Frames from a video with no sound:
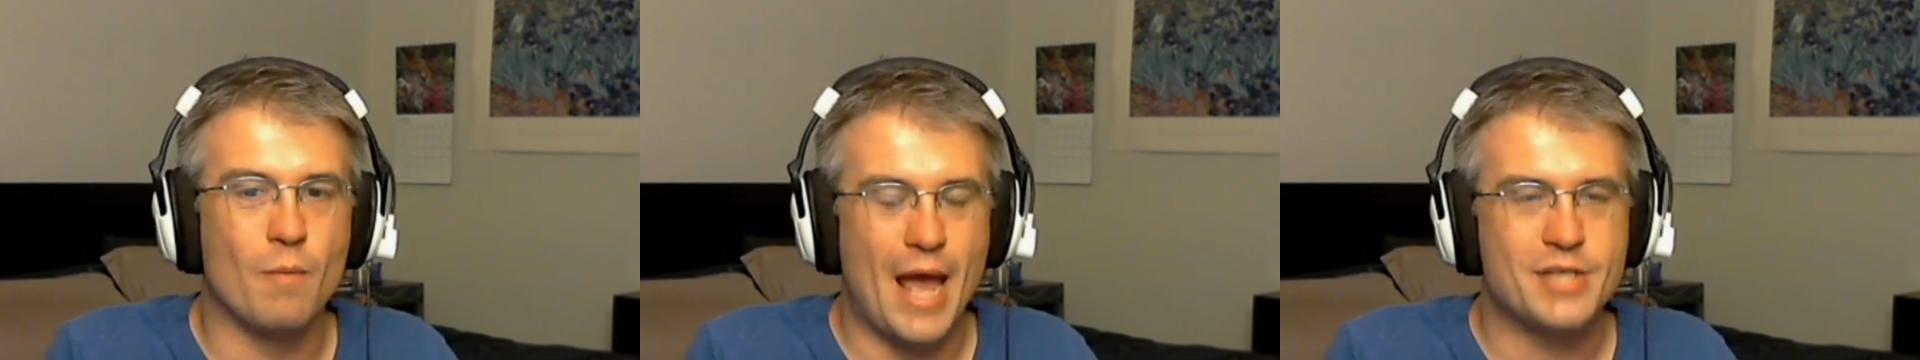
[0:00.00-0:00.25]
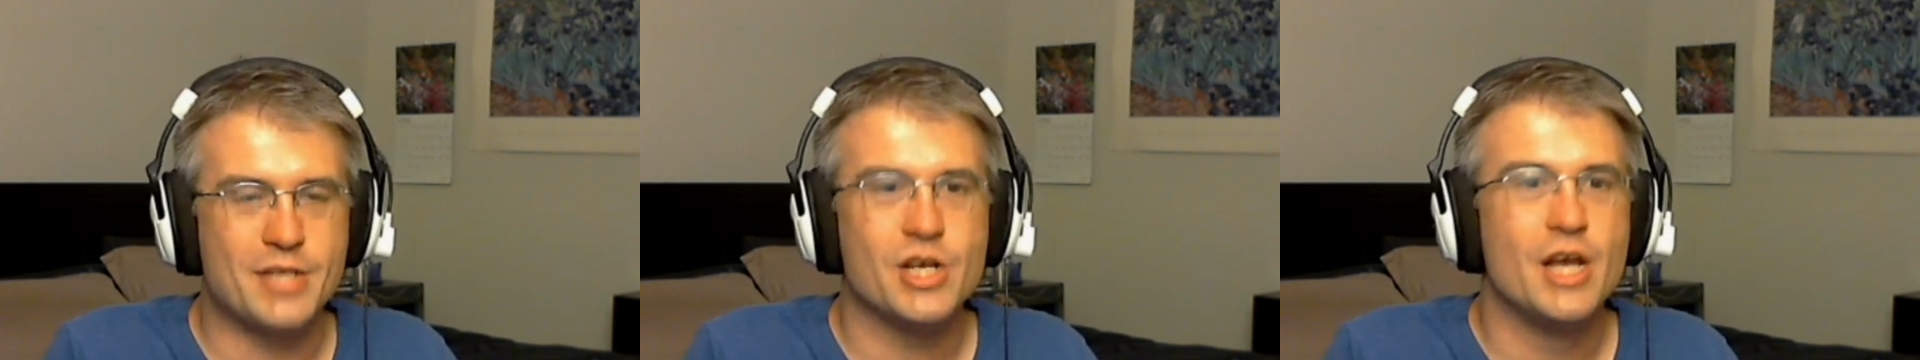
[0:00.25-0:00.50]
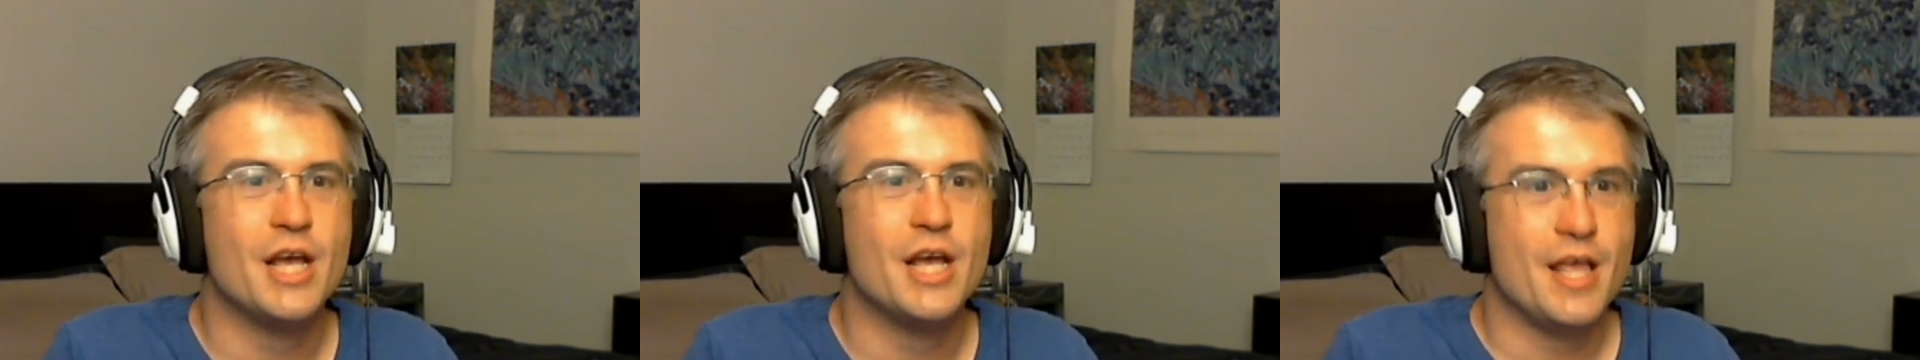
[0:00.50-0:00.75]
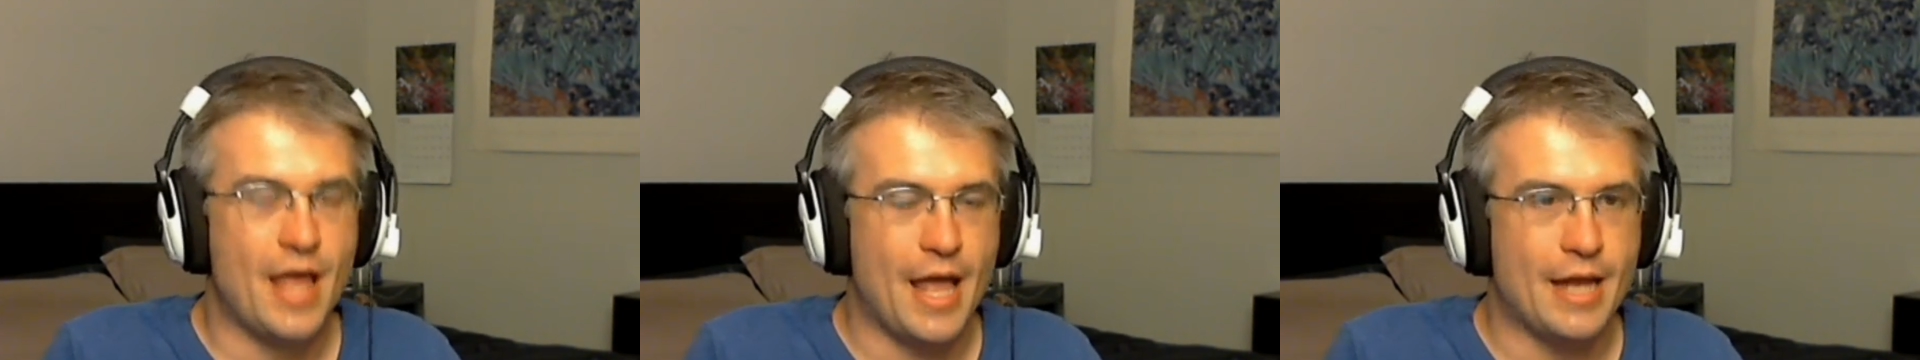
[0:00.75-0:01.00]
match?
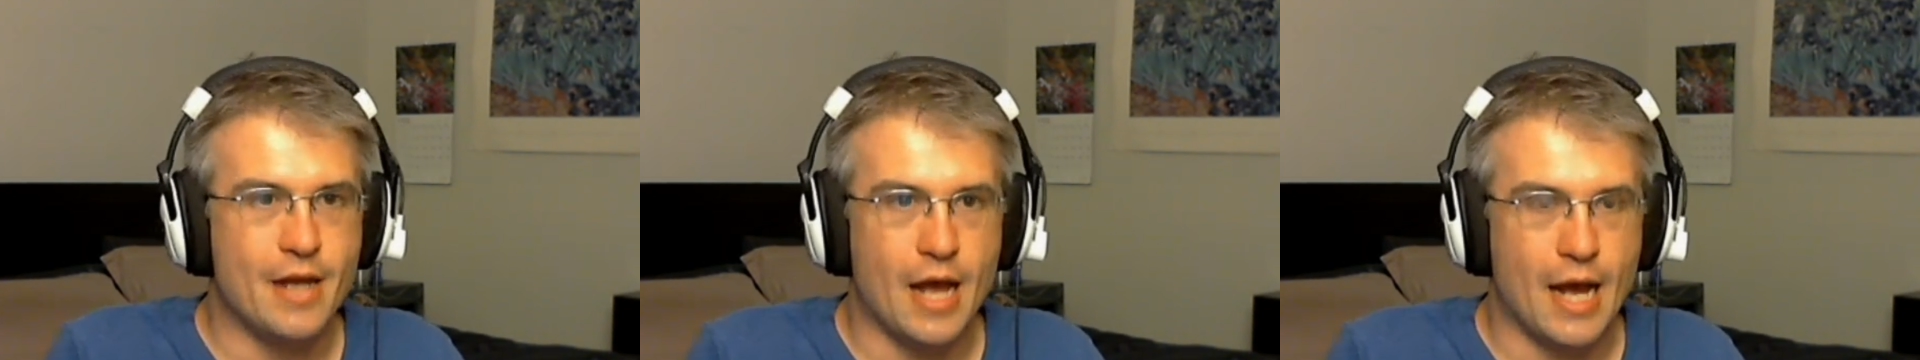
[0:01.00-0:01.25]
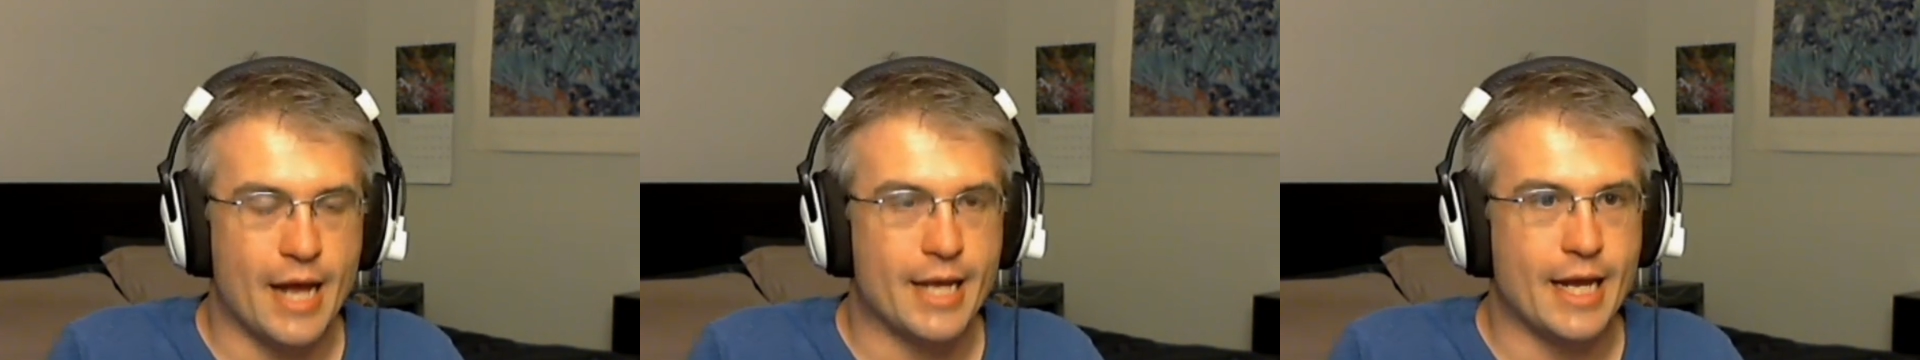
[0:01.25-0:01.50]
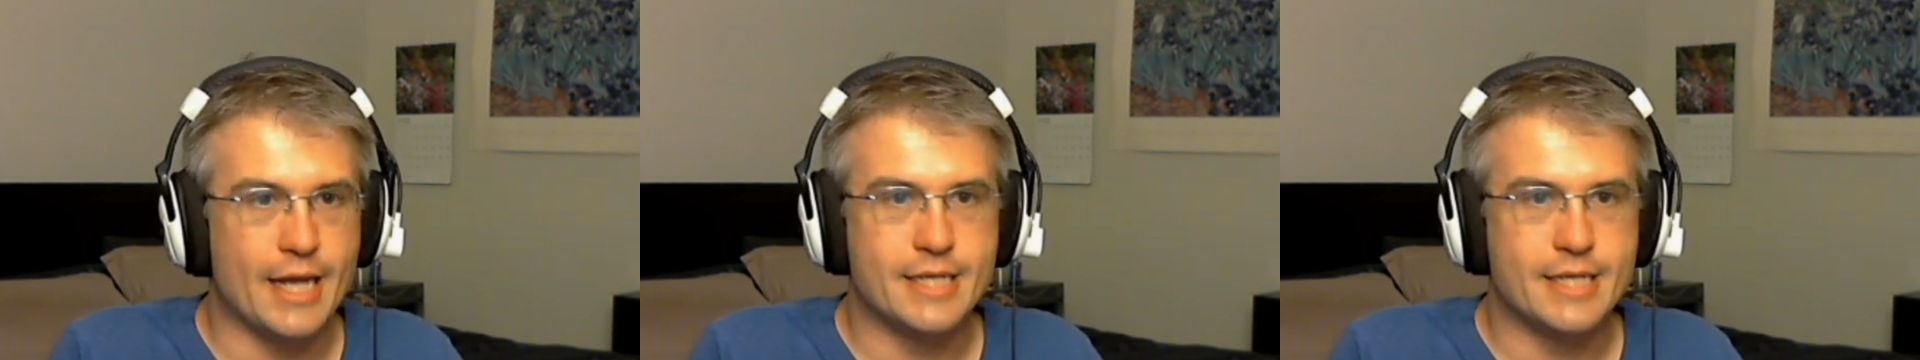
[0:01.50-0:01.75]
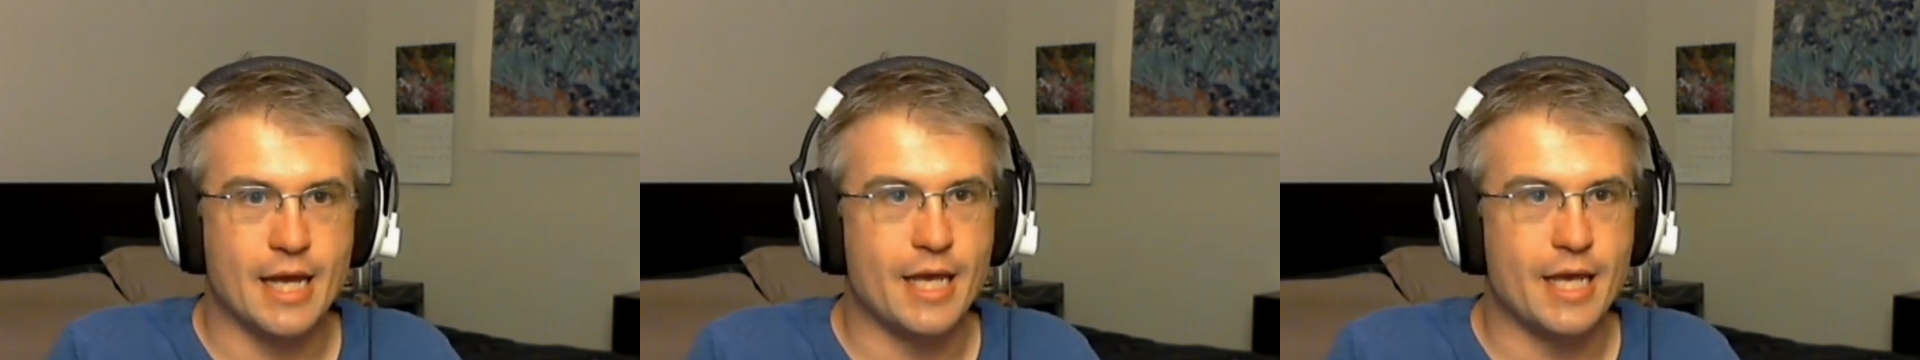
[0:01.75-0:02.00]
And I got to
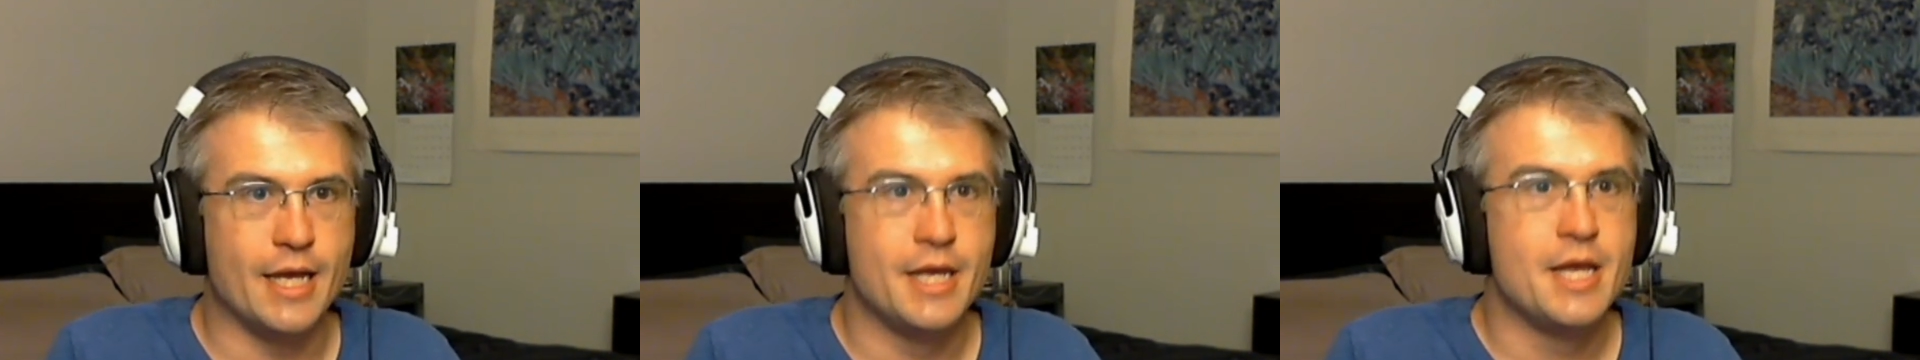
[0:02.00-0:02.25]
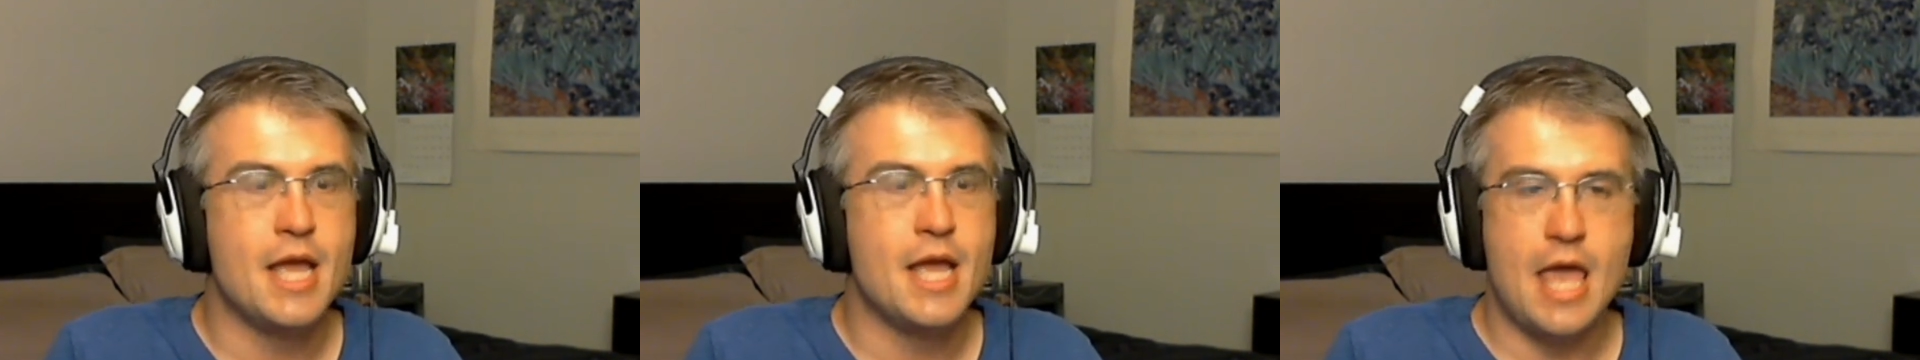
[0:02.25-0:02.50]
tell you,